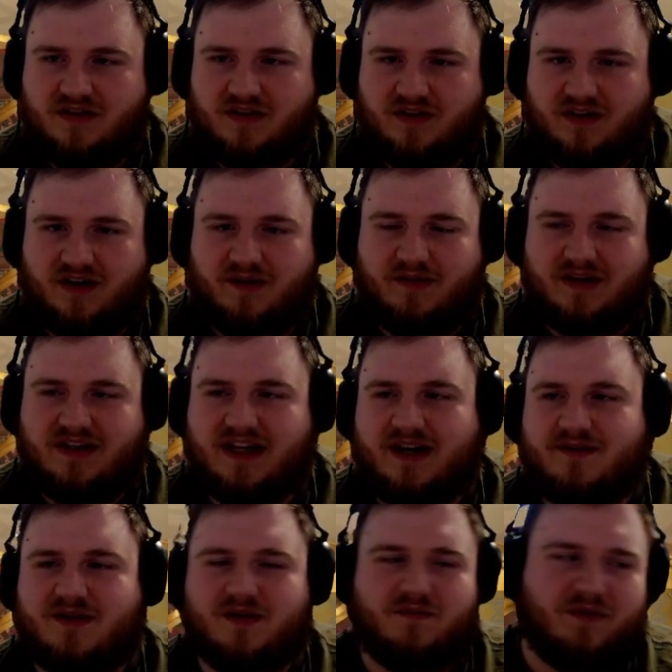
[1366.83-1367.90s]
don't know how many
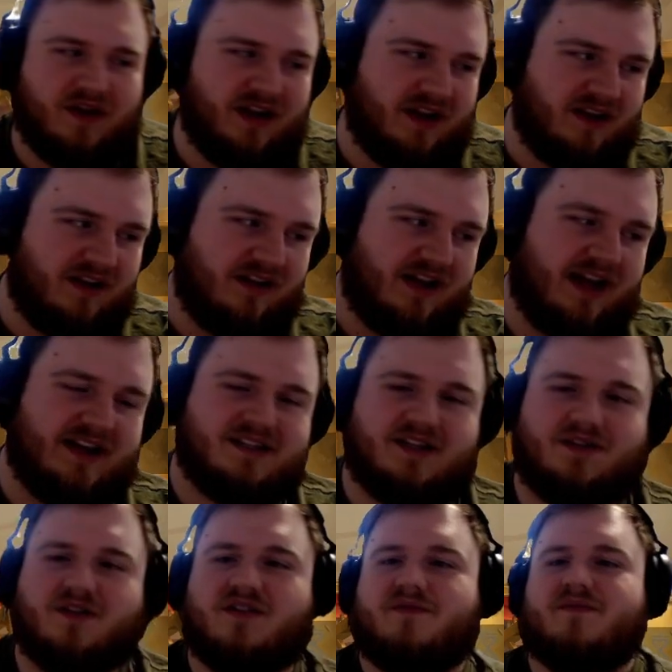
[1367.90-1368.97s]
times you're planning on
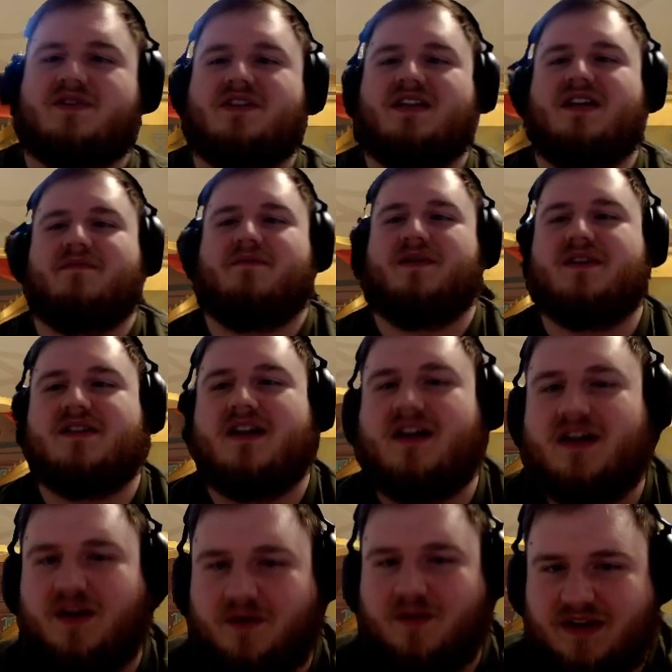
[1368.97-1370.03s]
casting Orm's Chant, but it's
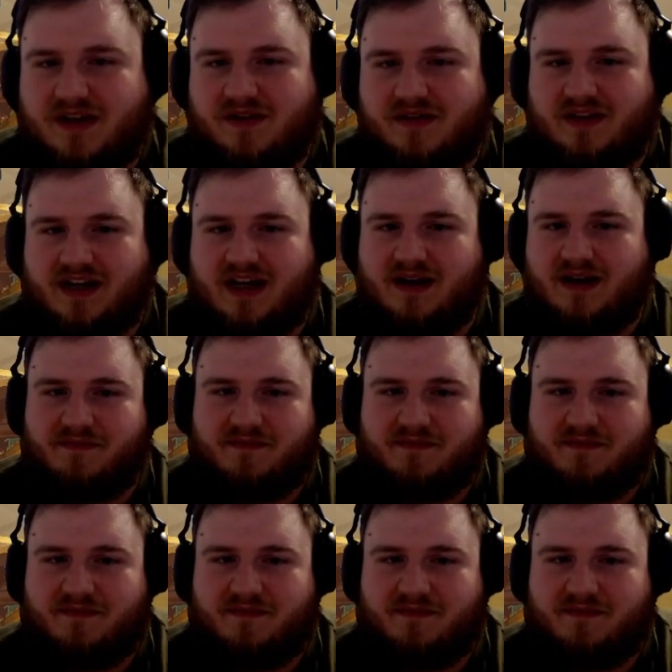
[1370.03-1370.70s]
not going to win you the game.